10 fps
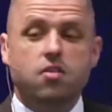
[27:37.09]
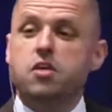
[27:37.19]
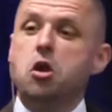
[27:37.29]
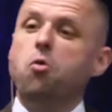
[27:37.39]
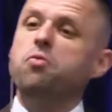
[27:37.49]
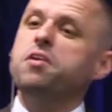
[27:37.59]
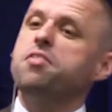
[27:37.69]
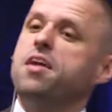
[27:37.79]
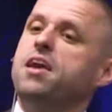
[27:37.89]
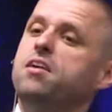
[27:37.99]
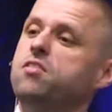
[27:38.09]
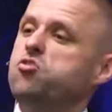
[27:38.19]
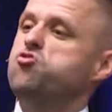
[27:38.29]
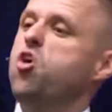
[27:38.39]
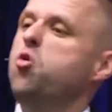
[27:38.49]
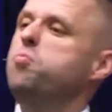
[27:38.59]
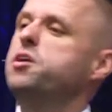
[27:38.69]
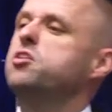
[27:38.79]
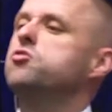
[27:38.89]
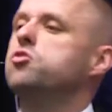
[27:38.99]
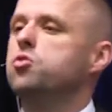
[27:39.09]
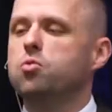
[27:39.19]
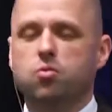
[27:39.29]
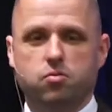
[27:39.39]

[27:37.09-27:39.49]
The only thing that Job can do